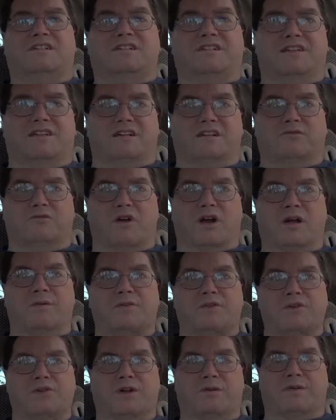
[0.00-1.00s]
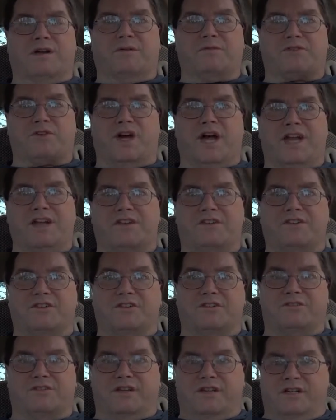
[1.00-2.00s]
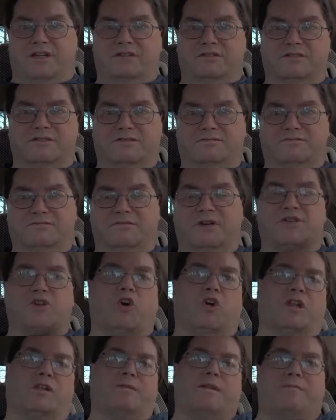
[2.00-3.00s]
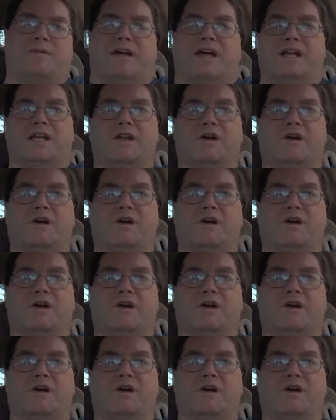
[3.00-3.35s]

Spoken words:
what I'm doing, what I'm trying to do, what's holding me back.